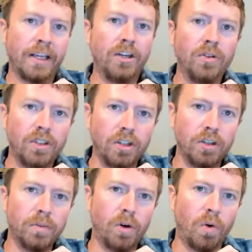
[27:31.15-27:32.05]

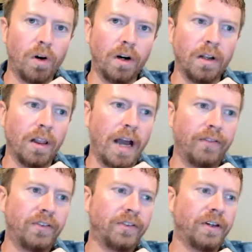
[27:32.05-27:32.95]
YouTube or
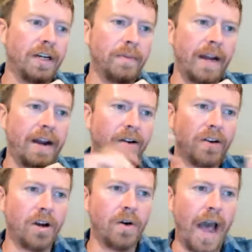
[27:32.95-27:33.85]
live stream, and I don't
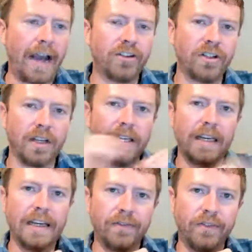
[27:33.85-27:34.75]
know actually
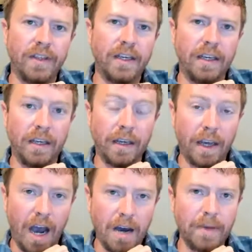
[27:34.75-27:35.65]
if the
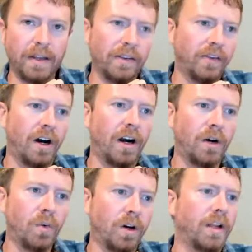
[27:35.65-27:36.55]
comments
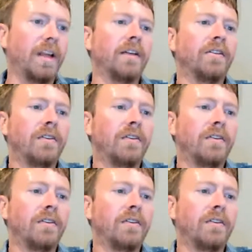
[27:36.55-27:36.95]
are working.